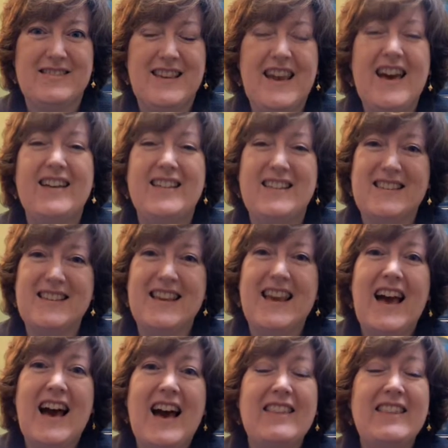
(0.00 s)
Yes,
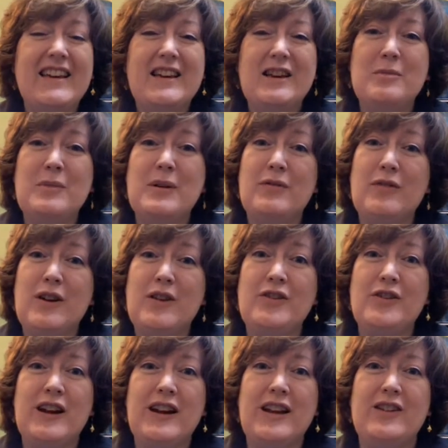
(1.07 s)
I think it can be
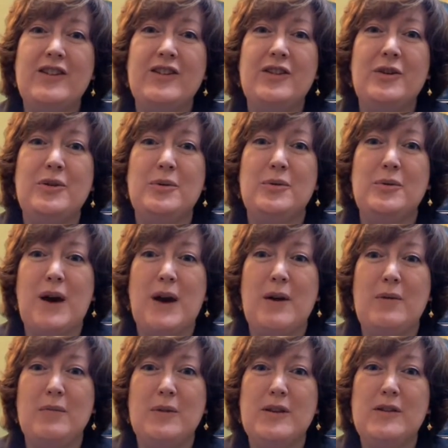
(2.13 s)
frustrating too,
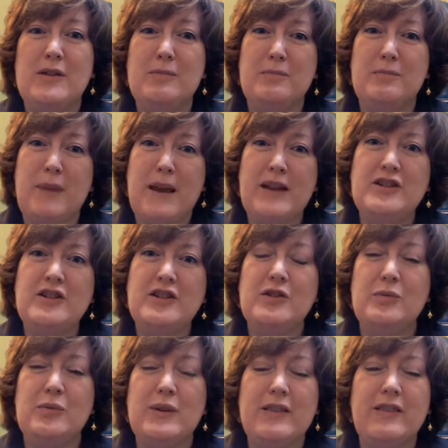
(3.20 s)
because um,
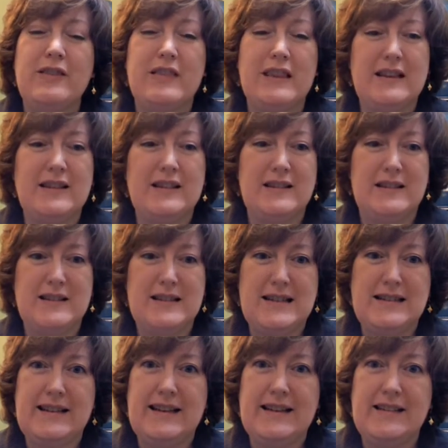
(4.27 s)
patients with these
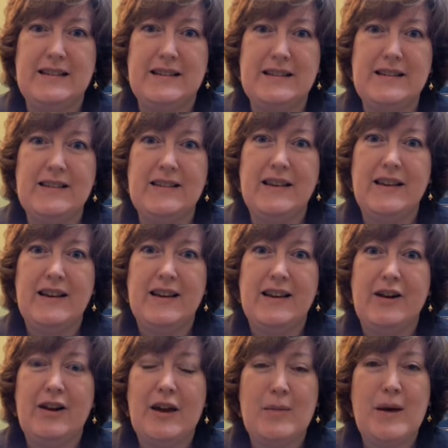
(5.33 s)
diseases,
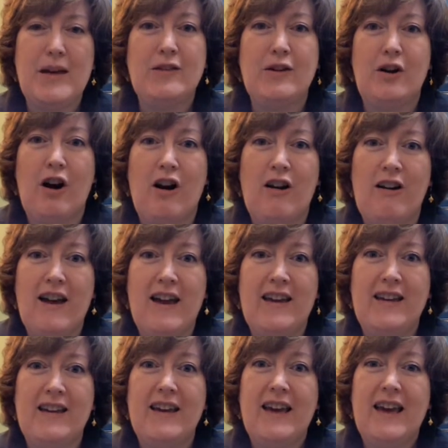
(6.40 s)
you know, MS or
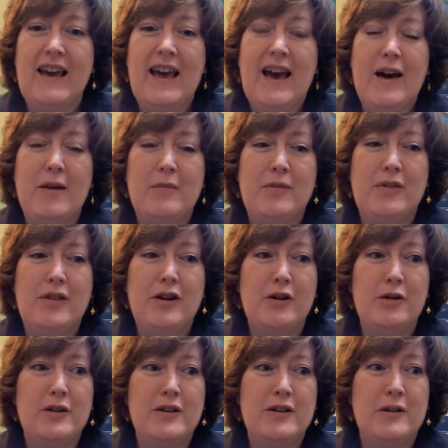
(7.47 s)
RA, um,
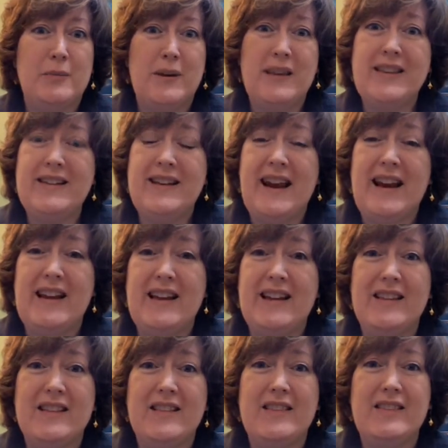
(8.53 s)
they're
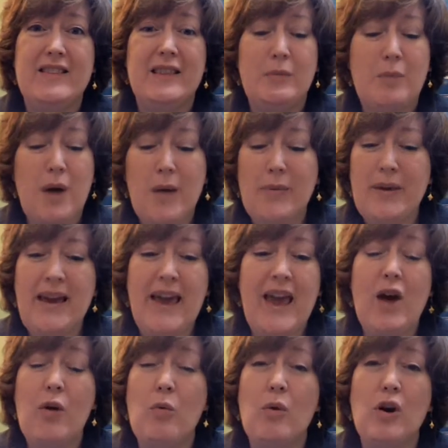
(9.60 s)
debilitating. They probably
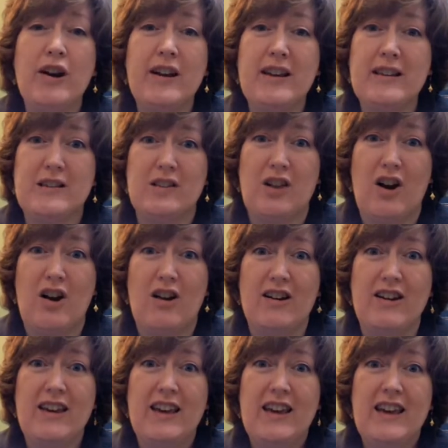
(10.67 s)
can't work as
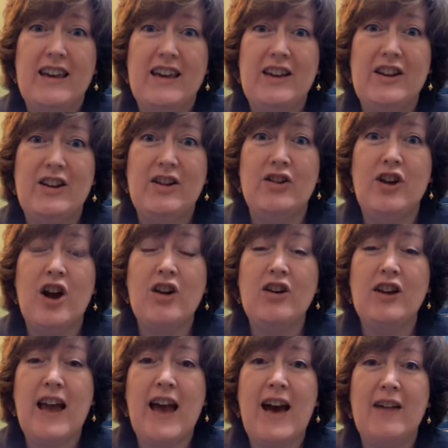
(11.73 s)
long. and They're not
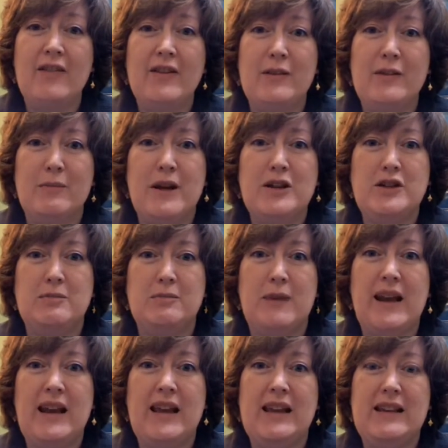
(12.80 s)
going to have as much
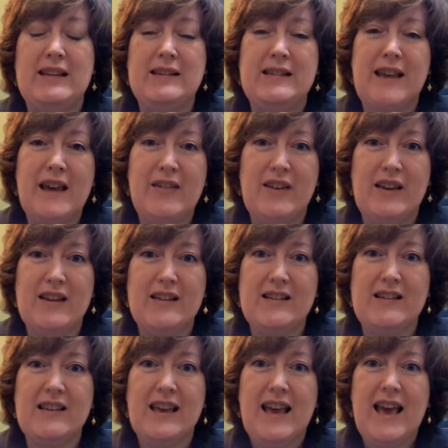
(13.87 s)
money in
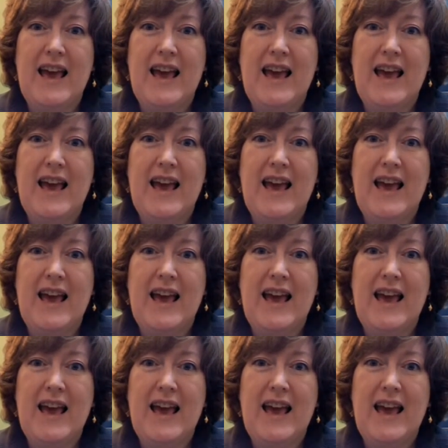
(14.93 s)
savings.